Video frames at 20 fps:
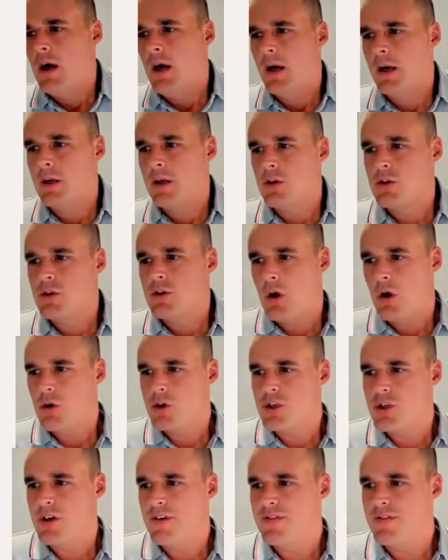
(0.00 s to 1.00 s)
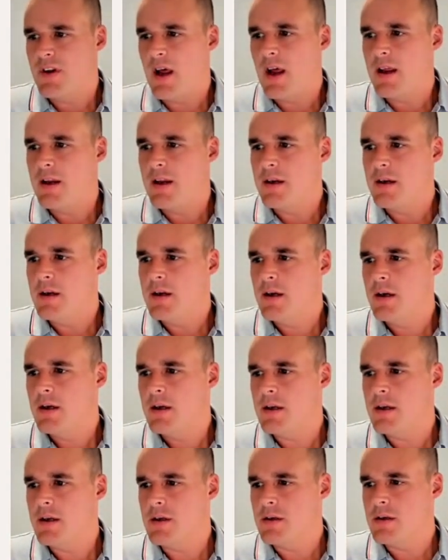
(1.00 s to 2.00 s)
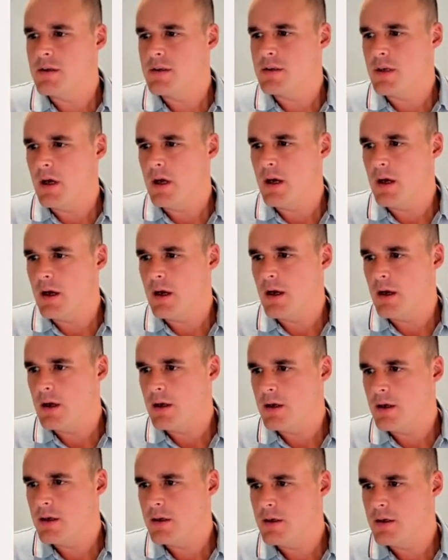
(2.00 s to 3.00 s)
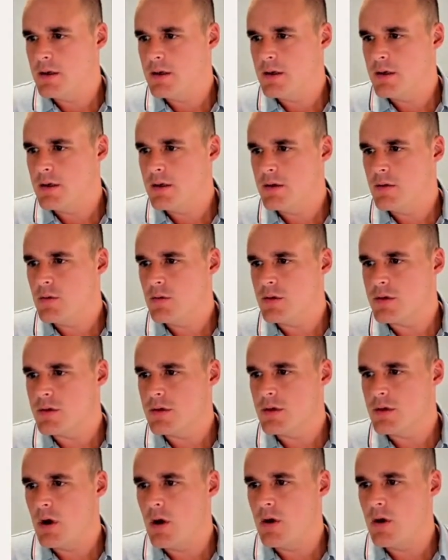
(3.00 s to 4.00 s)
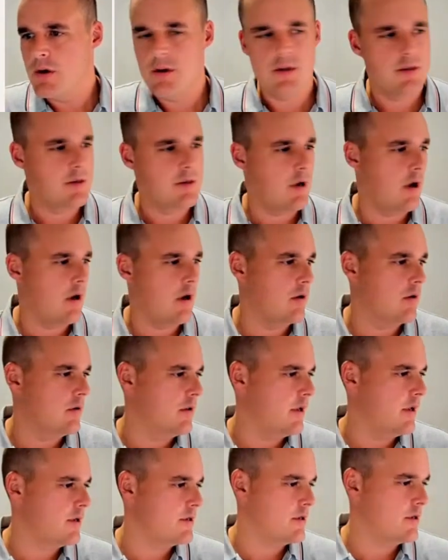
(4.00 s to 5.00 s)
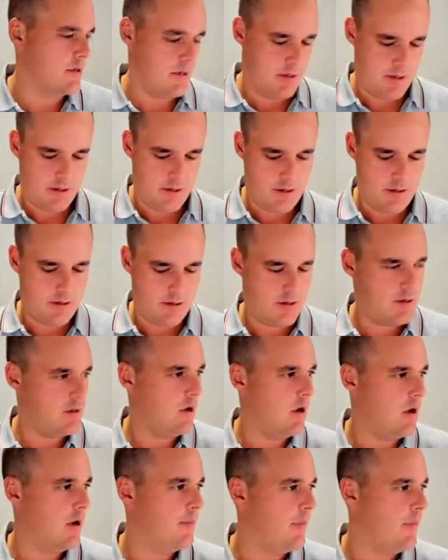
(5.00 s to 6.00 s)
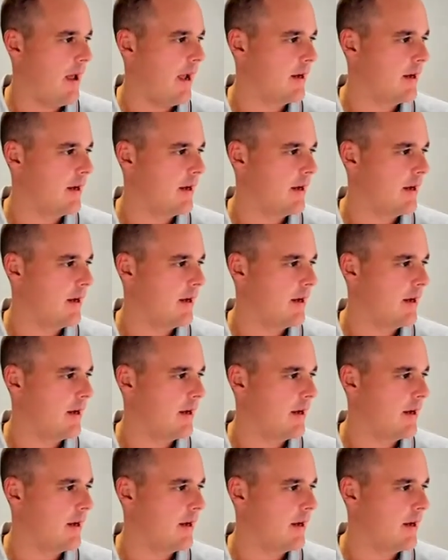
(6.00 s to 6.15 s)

Control Shift A is was noted, so let's just slide